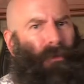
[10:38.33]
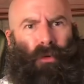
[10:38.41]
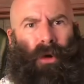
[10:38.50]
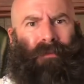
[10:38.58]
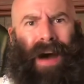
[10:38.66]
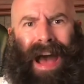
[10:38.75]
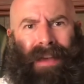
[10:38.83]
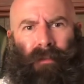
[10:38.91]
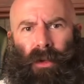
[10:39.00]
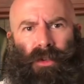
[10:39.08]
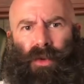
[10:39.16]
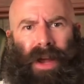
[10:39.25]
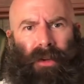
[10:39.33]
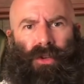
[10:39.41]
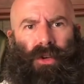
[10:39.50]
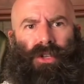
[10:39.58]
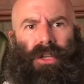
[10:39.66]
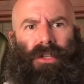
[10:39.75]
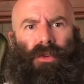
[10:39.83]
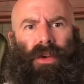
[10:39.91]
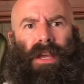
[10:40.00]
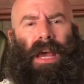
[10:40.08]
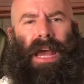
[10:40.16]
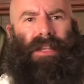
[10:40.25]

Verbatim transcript: revivals throughout church history.